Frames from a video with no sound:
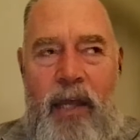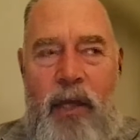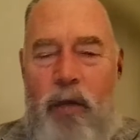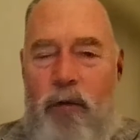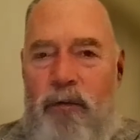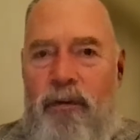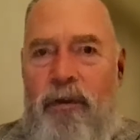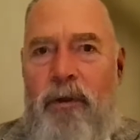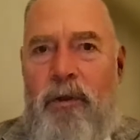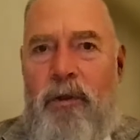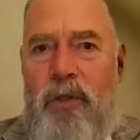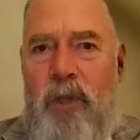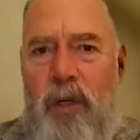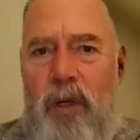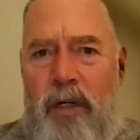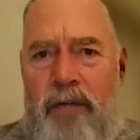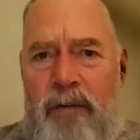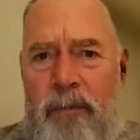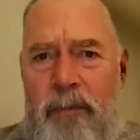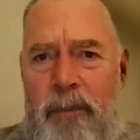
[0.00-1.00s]
and you feel
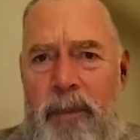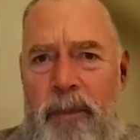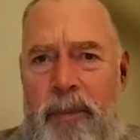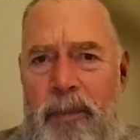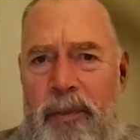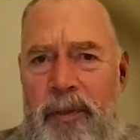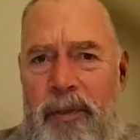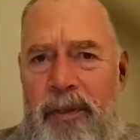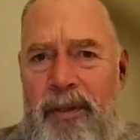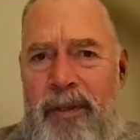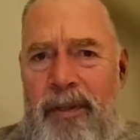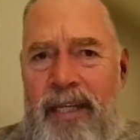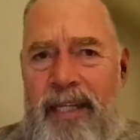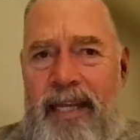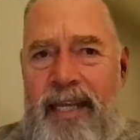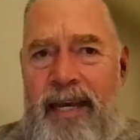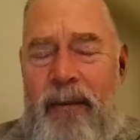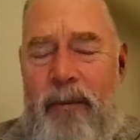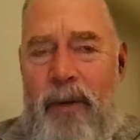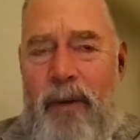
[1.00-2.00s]
sorry for people that
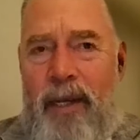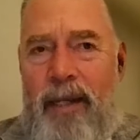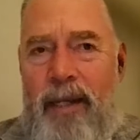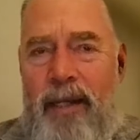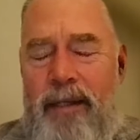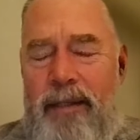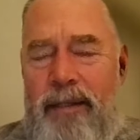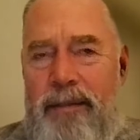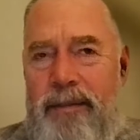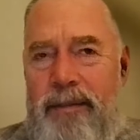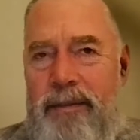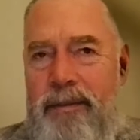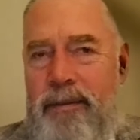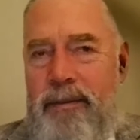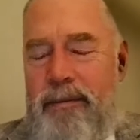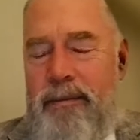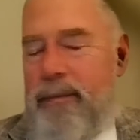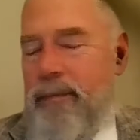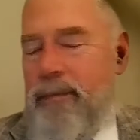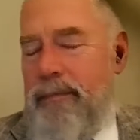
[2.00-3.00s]
think that way
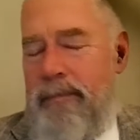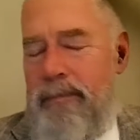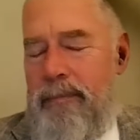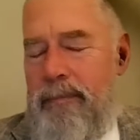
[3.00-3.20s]
because,